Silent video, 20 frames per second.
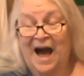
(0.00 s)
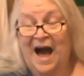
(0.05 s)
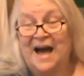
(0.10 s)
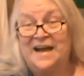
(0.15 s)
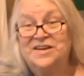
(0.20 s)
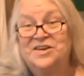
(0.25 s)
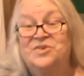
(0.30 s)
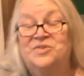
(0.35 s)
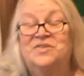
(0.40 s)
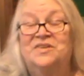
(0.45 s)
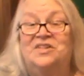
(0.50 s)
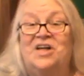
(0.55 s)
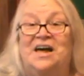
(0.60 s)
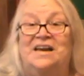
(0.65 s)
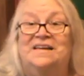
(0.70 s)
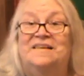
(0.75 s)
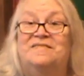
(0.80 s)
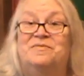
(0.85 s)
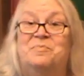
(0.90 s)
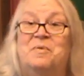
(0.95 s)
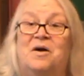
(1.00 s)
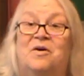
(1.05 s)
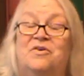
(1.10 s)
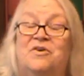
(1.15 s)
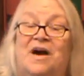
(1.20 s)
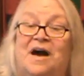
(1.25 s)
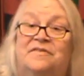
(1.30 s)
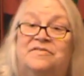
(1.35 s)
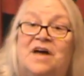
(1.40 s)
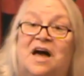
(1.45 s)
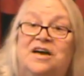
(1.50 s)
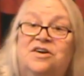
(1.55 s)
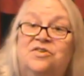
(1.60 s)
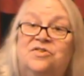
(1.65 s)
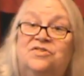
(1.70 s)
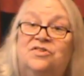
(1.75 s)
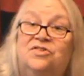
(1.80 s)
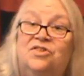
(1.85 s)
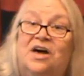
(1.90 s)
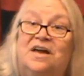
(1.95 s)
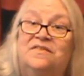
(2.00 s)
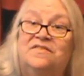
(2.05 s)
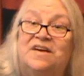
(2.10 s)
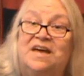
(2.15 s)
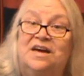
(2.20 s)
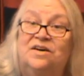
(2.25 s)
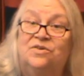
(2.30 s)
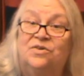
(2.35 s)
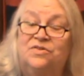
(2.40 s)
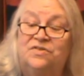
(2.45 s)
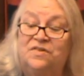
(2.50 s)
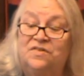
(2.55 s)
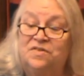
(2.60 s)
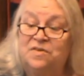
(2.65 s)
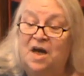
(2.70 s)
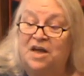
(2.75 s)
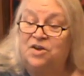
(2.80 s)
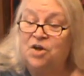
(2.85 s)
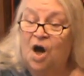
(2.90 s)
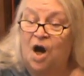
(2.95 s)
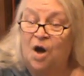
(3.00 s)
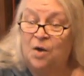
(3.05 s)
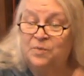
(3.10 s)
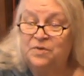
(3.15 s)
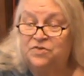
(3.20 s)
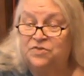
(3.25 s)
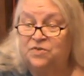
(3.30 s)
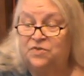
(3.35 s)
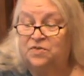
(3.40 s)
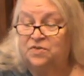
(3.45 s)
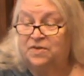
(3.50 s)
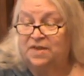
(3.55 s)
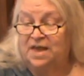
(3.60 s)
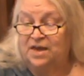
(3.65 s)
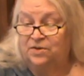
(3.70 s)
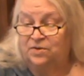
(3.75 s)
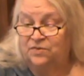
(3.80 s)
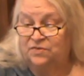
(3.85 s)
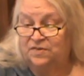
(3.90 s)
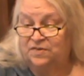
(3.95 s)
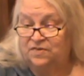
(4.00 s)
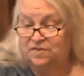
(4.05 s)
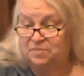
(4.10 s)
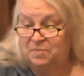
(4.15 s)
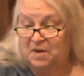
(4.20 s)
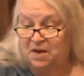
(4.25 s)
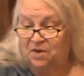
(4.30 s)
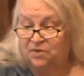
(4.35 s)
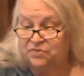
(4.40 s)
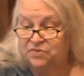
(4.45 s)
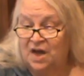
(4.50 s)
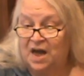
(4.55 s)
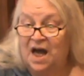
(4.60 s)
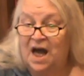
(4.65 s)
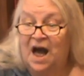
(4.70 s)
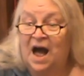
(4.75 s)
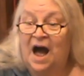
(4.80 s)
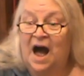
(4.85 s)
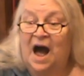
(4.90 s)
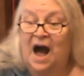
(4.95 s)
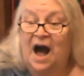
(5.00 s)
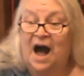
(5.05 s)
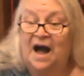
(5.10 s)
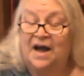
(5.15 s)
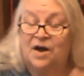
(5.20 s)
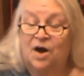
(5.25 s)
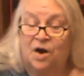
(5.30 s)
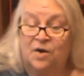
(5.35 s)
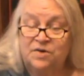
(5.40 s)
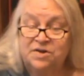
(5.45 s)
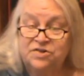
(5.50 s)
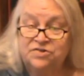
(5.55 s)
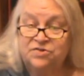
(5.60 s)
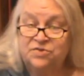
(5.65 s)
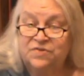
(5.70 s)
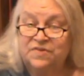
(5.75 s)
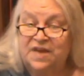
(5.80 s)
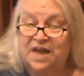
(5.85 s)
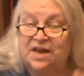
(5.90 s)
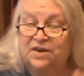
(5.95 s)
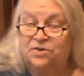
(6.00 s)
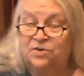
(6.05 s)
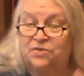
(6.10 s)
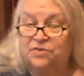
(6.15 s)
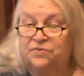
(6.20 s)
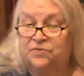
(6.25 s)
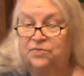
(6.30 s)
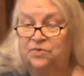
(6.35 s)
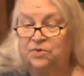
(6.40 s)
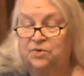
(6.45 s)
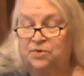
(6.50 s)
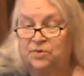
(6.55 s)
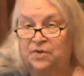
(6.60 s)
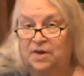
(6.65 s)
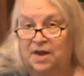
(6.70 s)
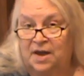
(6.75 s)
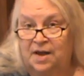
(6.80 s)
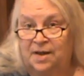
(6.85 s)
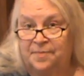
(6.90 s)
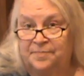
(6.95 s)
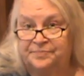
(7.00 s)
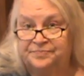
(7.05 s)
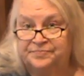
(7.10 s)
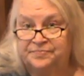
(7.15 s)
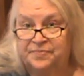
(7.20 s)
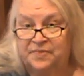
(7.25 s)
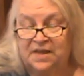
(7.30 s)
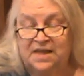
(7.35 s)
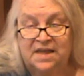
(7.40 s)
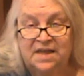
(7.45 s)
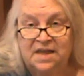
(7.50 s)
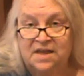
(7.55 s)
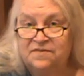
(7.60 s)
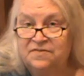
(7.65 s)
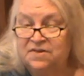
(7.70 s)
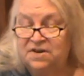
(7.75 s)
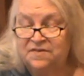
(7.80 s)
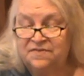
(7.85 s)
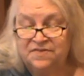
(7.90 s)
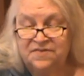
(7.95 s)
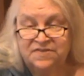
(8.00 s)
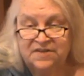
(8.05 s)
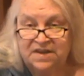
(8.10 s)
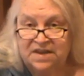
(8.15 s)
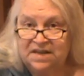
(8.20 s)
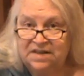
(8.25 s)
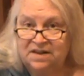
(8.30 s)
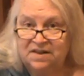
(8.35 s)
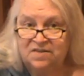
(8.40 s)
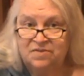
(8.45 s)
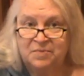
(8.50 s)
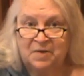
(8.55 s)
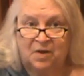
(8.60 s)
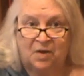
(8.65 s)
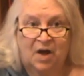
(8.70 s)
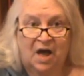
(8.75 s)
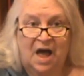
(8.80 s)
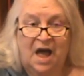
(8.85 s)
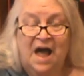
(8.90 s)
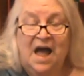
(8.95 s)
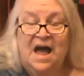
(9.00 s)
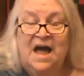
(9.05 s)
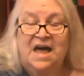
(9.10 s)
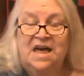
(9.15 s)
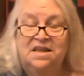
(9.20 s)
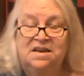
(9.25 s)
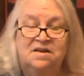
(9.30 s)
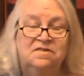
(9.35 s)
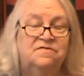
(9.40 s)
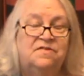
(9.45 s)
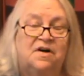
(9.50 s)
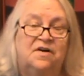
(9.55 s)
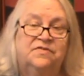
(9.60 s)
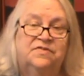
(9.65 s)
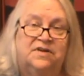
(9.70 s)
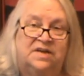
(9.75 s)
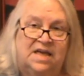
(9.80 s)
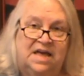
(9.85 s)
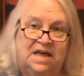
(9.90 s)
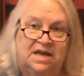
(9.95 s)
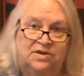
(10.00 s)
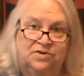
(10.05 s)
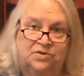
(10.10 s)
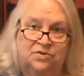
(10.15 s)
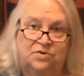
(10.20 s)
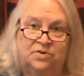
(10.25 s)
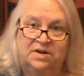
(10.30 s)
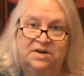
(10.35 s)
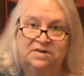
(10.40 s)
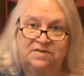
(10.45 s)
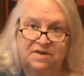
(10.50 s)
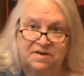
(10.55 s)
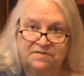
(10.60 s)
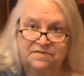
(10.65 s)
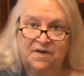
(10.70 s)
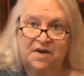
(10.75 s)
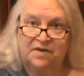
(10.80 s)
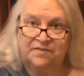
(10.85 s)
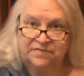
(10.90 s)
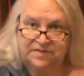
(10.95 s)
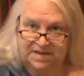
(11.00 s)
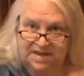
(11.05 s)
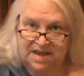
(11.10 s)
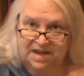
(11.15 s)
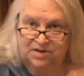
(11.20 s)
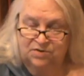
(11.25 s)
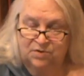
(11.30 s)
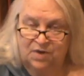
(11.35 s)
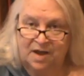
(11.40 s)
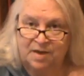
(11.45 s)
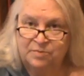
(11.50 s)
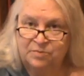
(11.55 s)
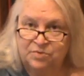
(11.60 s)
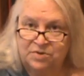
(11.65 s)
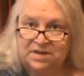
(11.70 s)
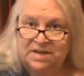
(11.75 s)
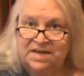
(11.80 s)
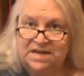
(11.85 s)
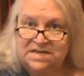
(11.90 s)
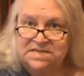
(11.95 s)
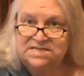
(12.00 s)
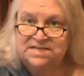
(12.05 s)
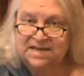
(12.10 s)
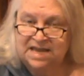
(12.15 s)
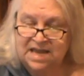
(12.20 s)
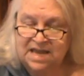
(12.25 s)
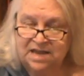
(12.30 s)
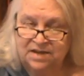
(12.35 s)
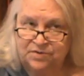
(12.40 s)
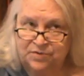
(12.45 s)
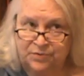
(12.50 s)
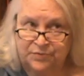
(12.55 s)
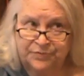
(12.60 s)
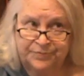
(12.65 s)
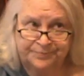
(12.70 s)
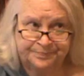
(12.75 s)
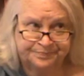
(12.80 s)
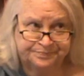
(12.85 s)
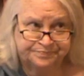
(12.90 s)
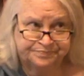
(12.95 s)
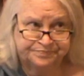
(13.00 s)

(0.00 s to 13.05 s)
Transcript: I use a lot of spellcraft. I use a lot of candles, and I always use candles and spells. I always use candles for, um, even if it's a healing spell. It involves a candle. It involves a candle. I'm really into candles.